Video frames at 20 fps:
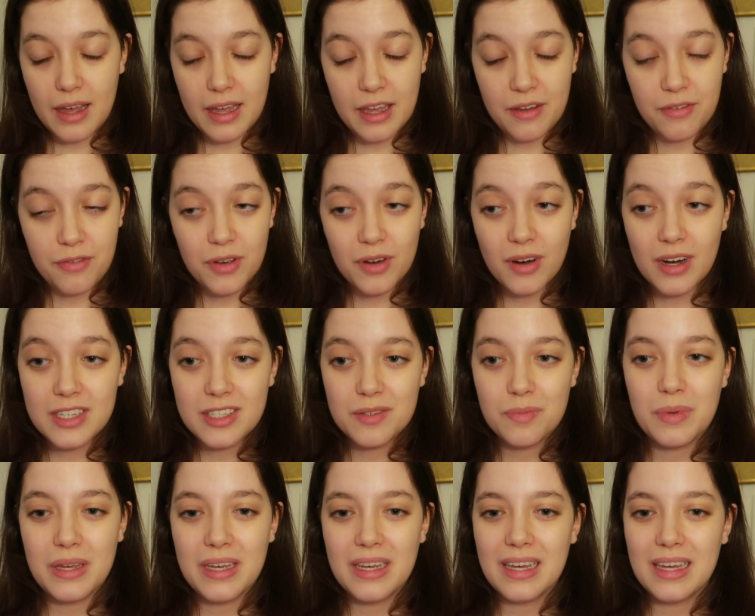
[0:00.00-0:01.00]
If you ask
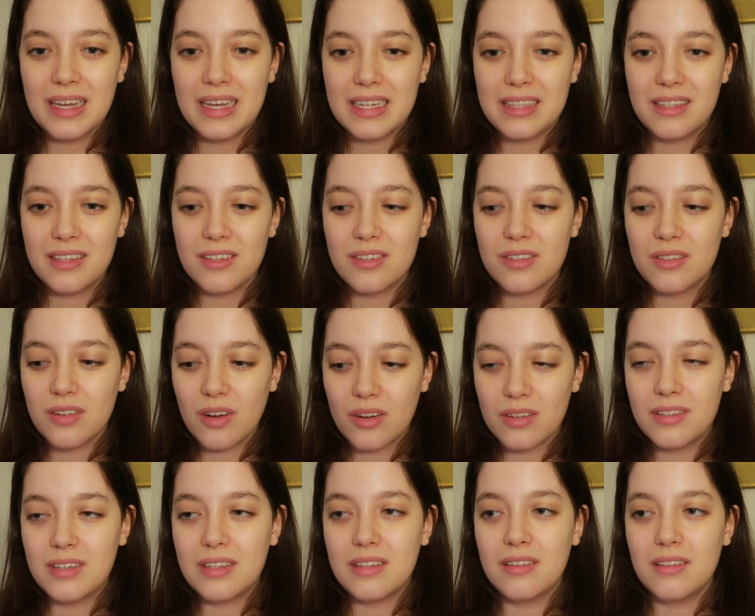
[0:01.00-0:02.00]
me, it is
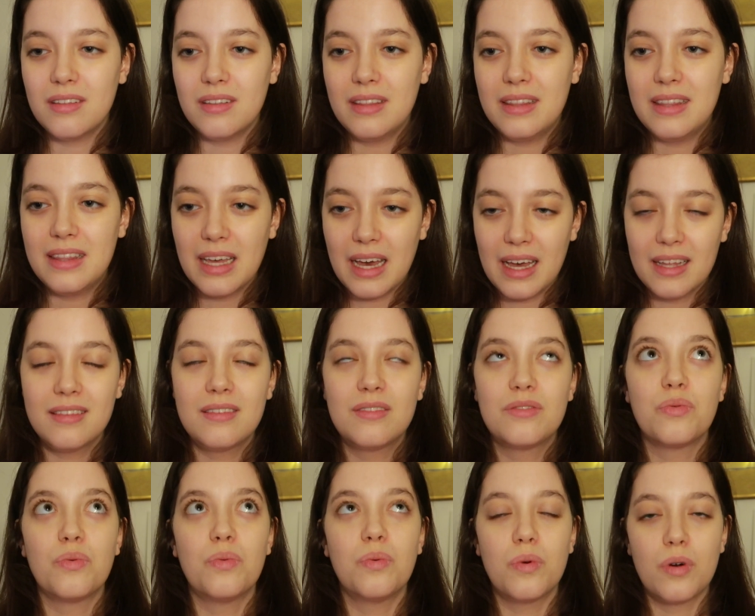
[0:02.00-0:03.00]
not
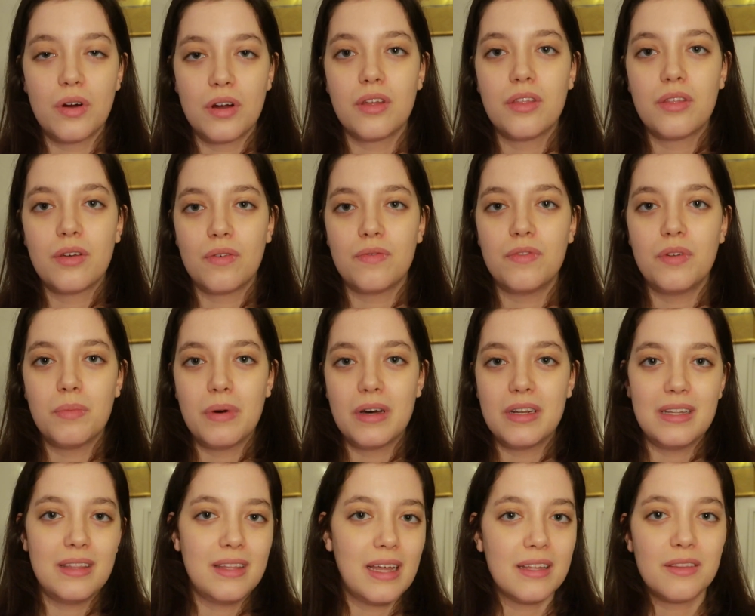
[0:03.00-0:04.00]
that worth of the
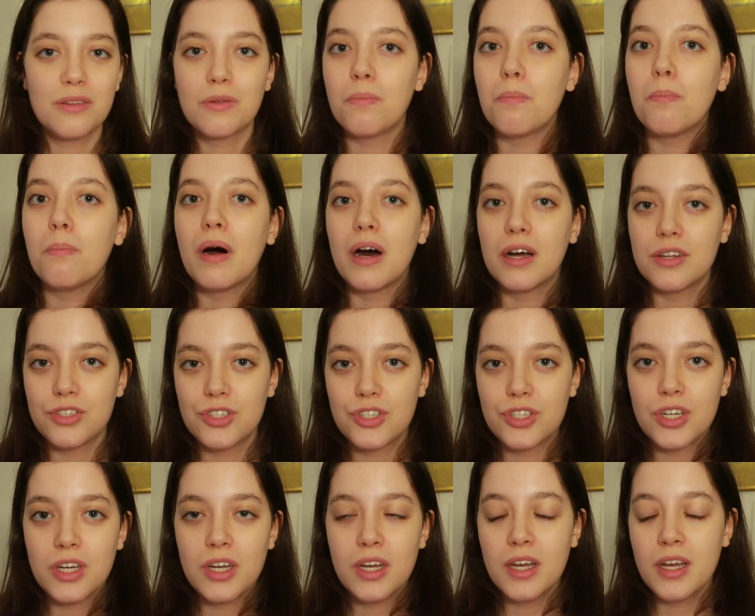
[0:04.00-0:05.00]
money, that
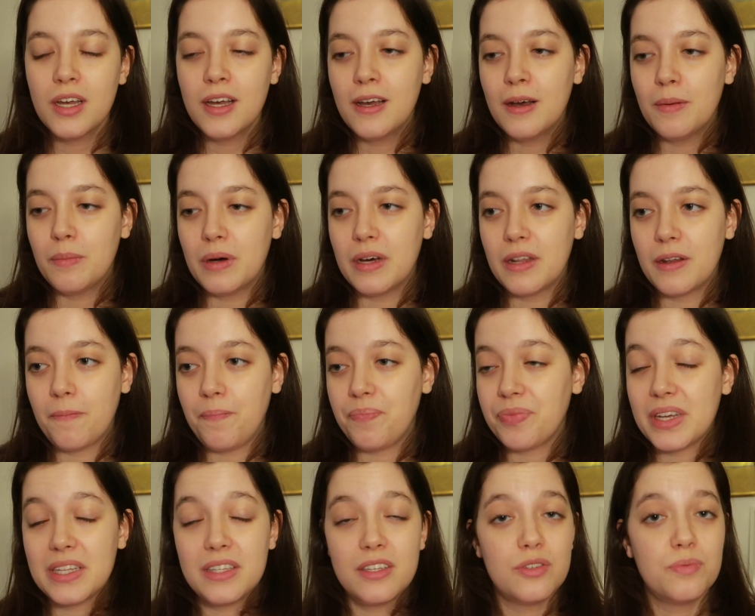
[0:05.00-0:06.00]
much, but
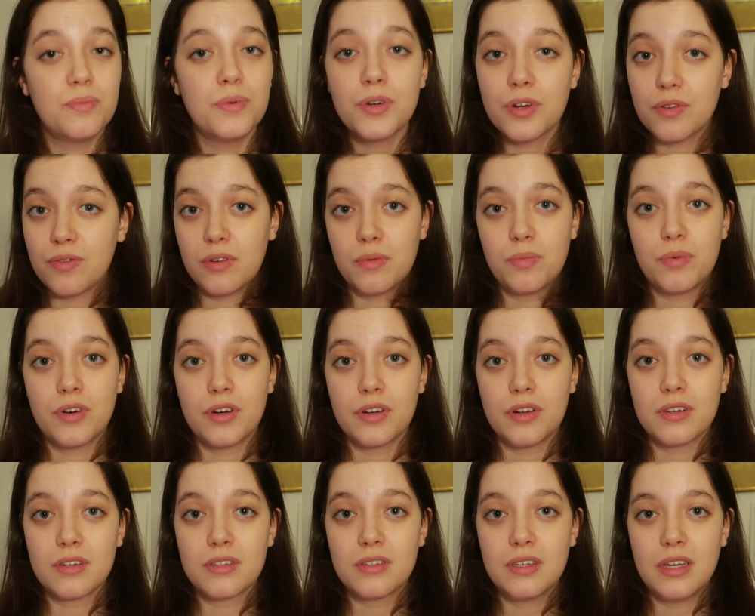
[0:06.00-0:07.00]
it is beautiful
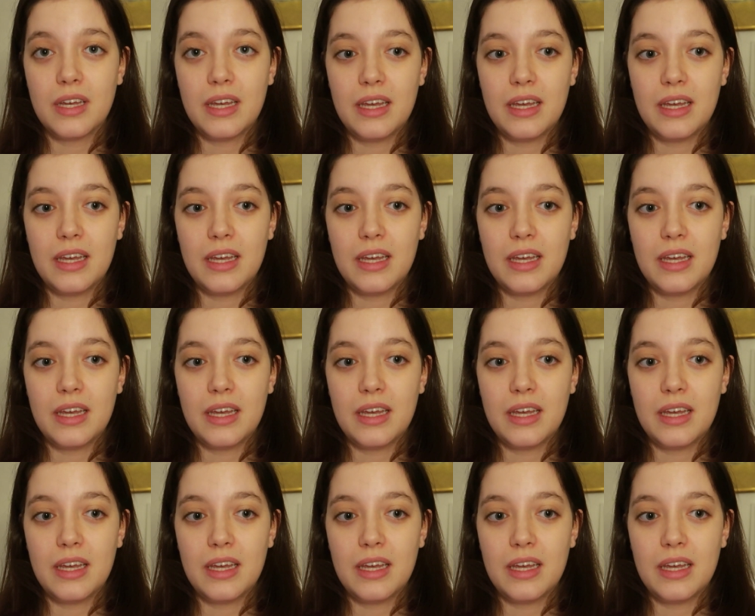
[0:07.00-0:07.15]
product.